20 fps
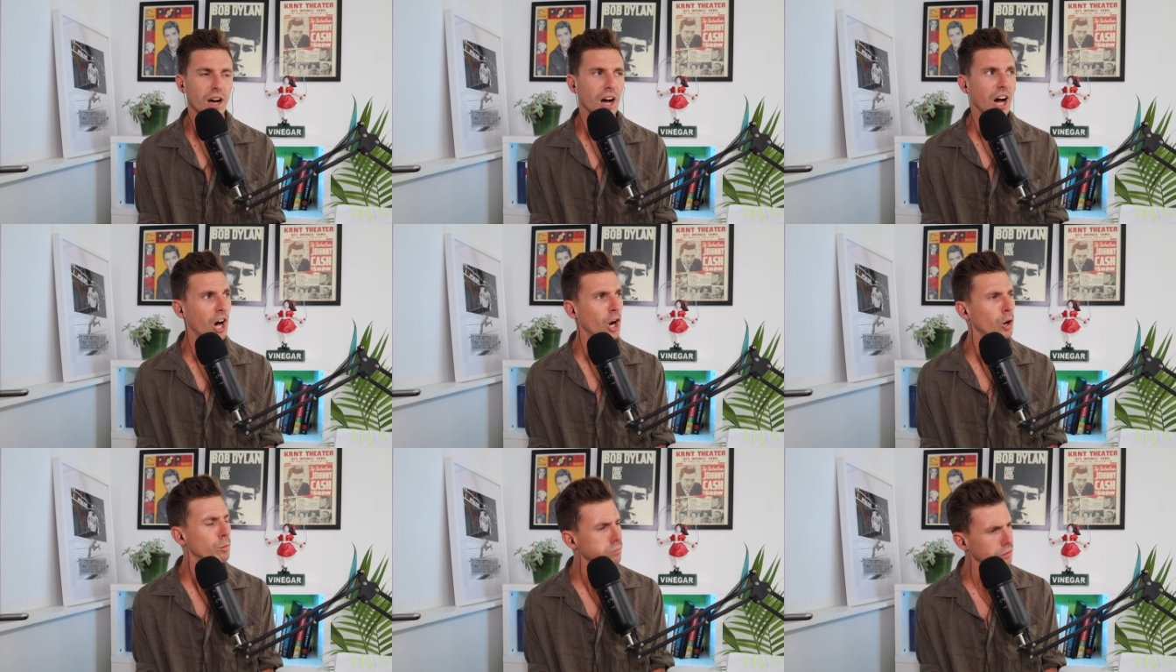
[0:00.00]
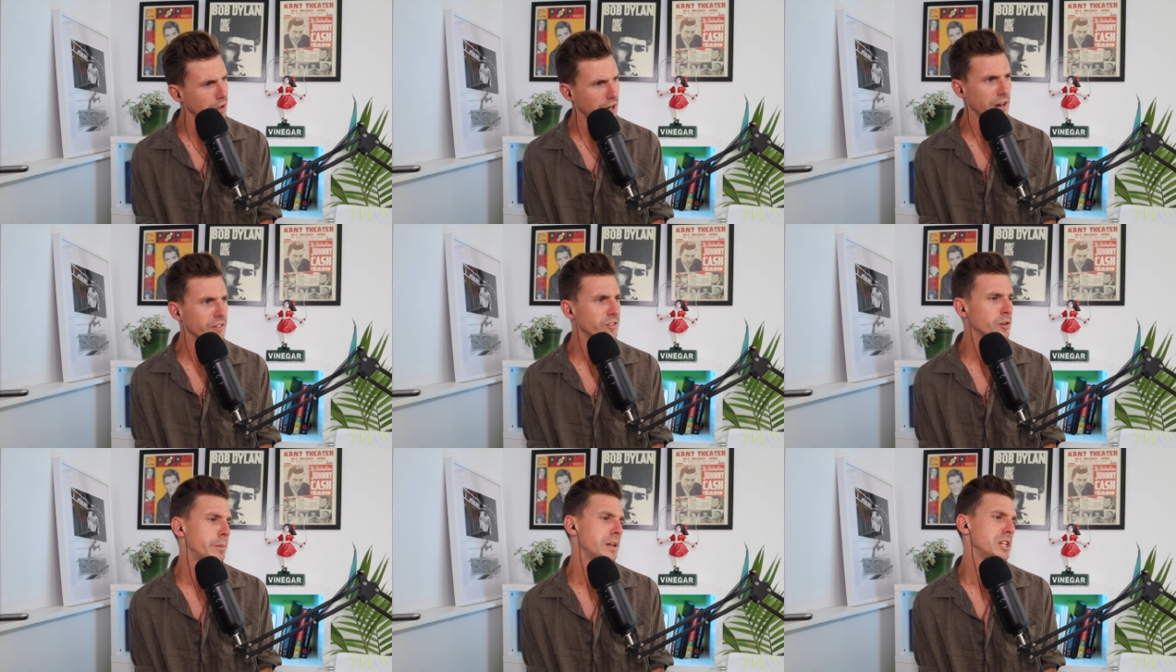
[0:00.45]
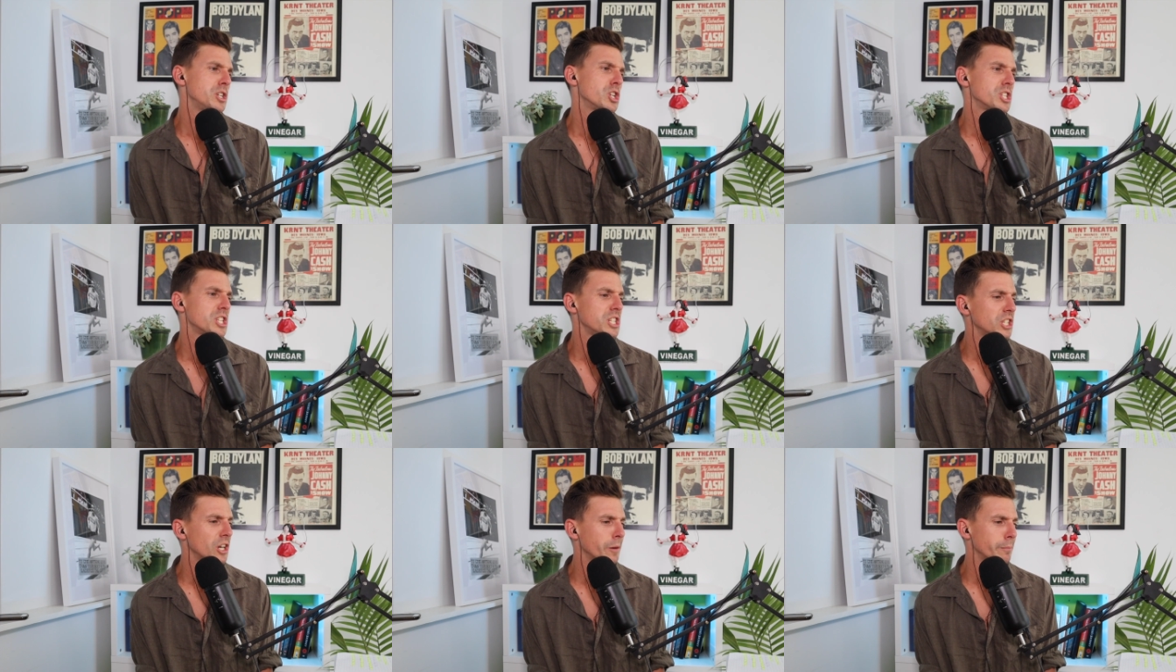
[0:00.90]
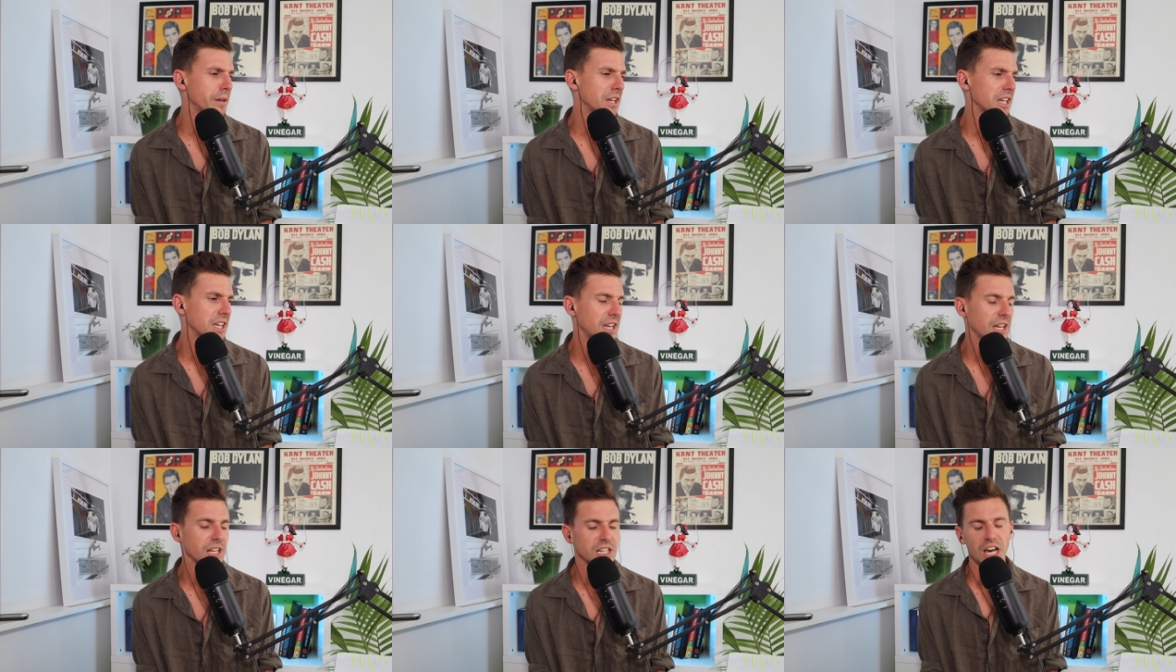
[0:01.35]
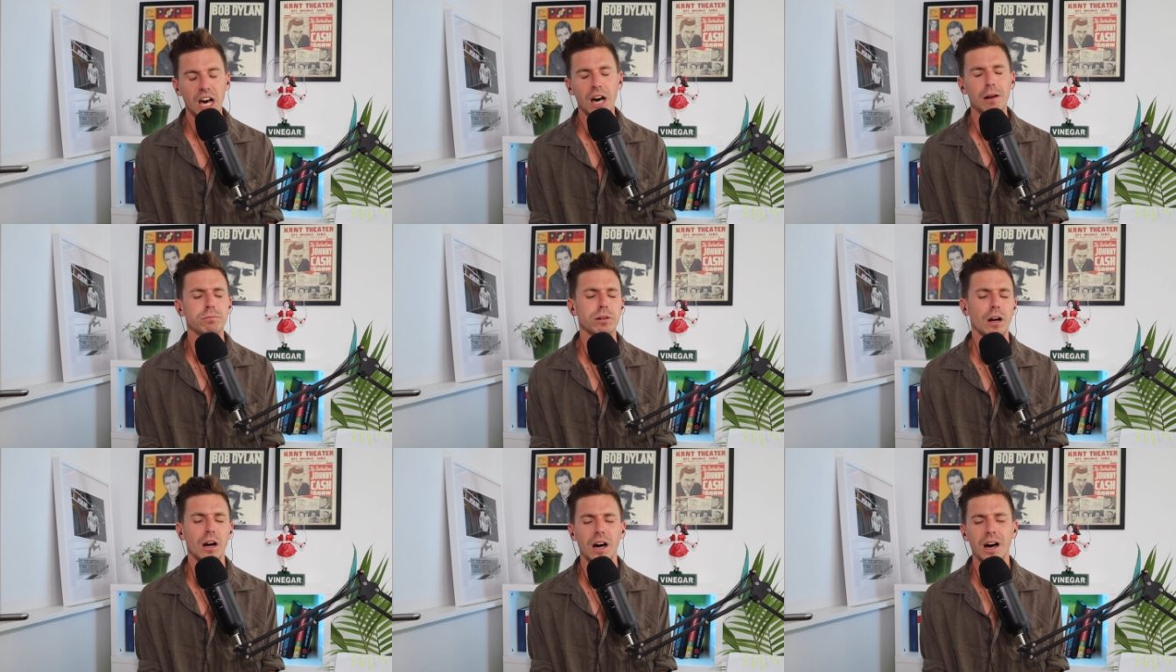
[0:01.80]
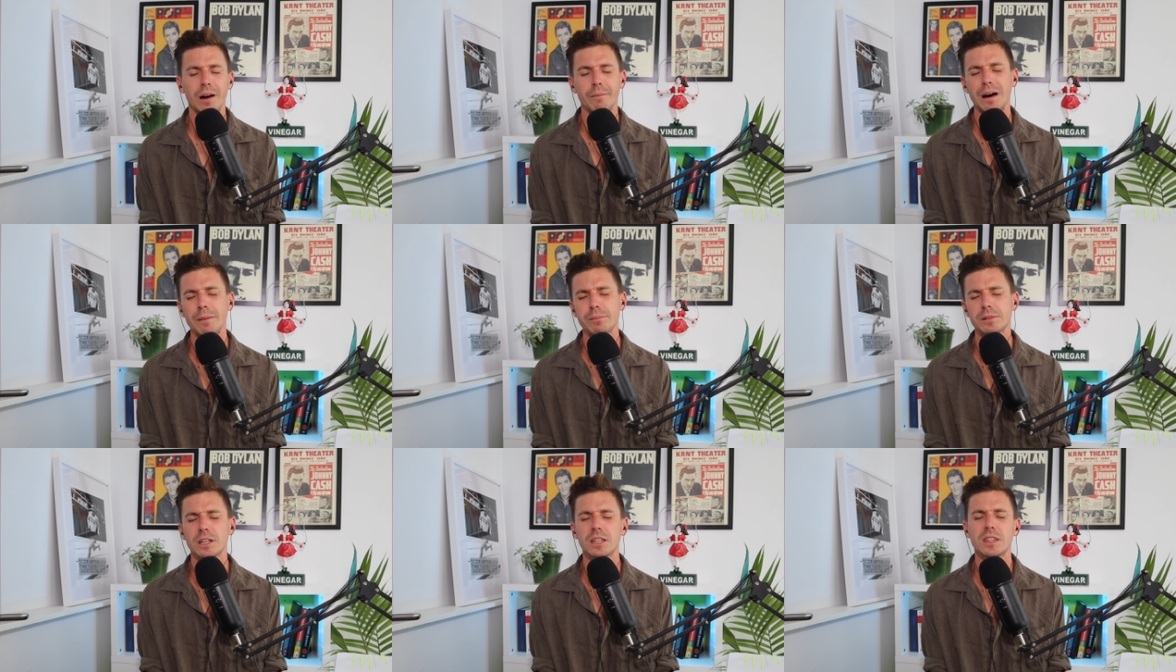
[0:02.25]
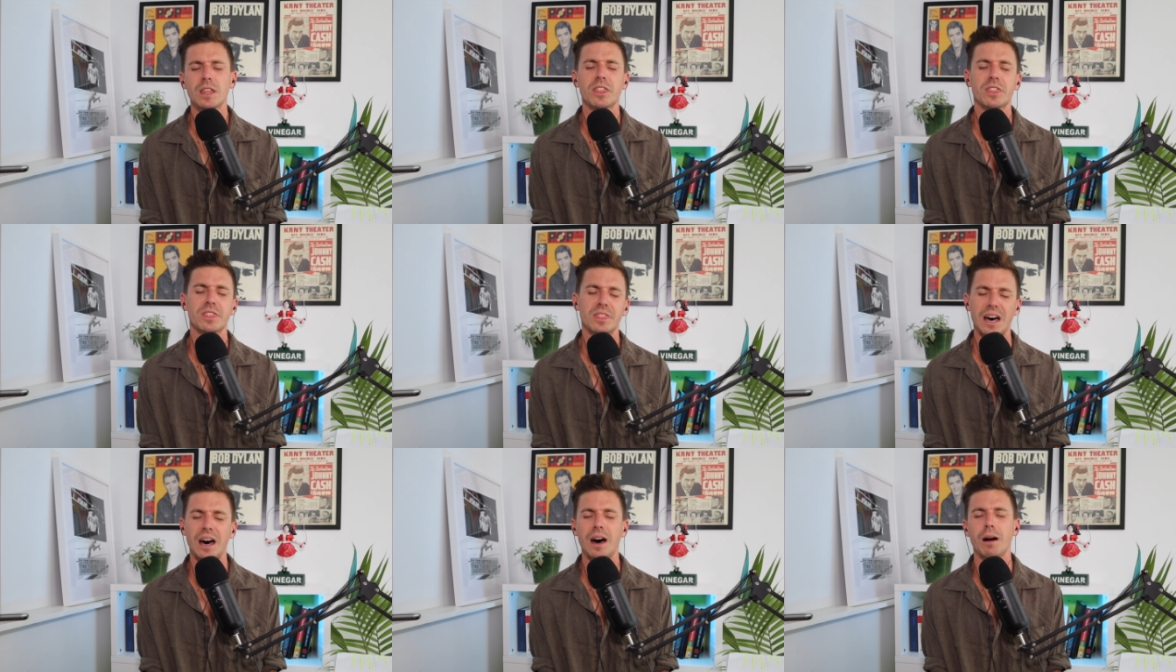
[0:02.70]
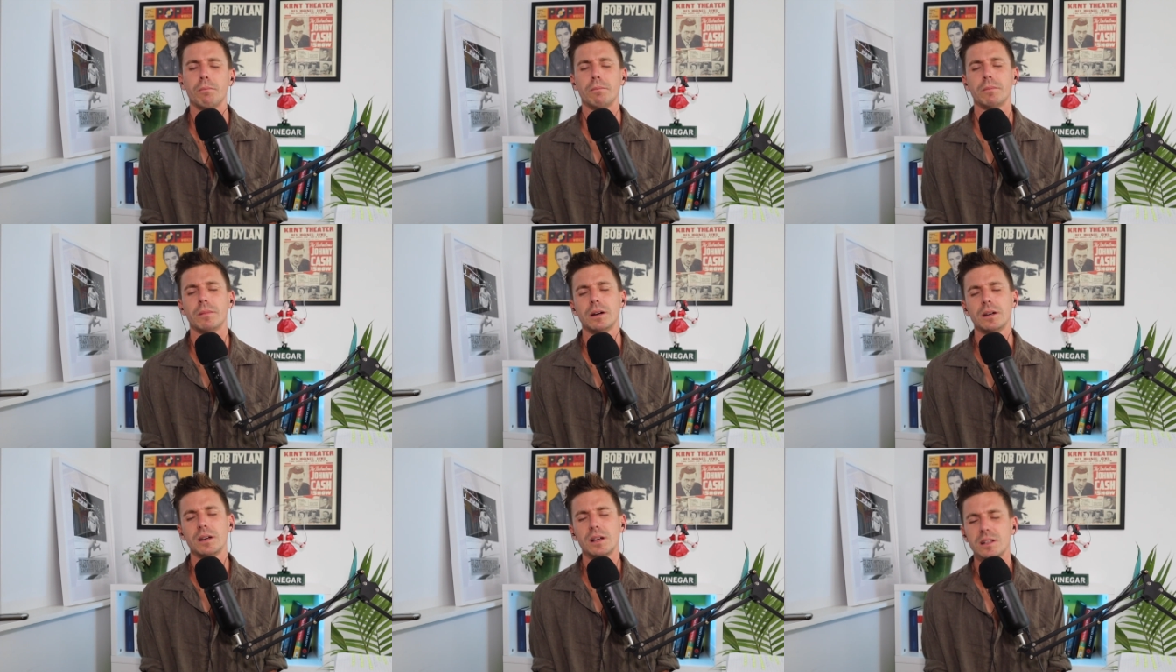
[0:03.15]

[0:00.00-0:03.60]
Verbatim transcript: Oh, bro, have you been using your pinky? Nah, bro, I'm up to the thumb.